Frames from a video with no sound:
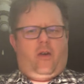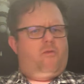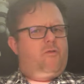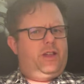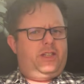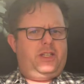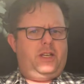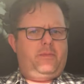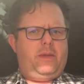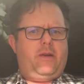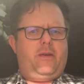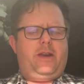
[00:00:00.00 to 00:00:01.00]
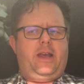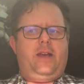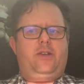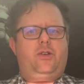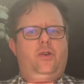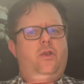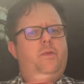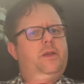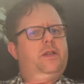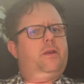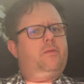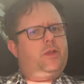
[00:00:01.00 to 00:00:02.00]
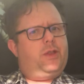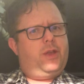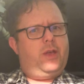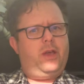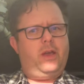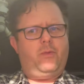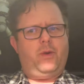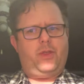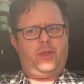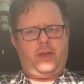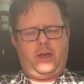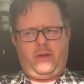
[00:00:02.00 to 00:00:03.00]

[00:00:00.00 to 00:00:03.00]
Rinsing a marinade should only be done with